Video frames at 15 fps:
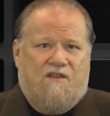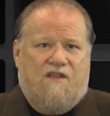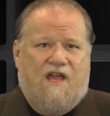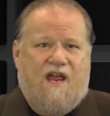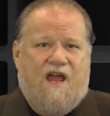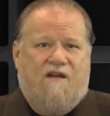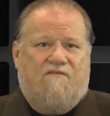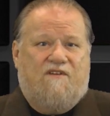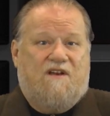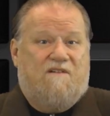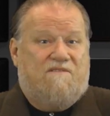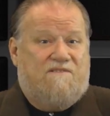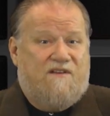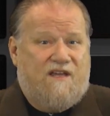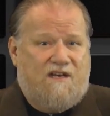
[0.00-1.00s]
They have an
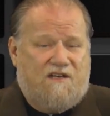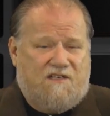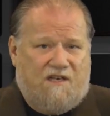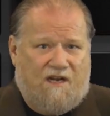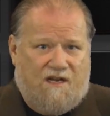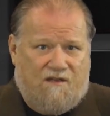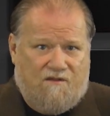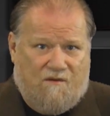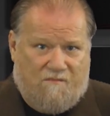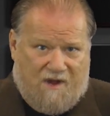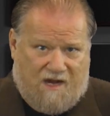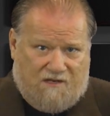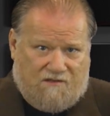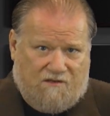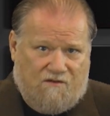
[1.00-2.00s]
affinity, the
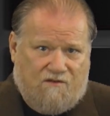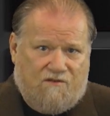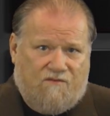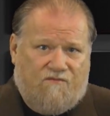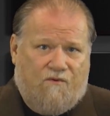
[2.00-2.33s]
Masons,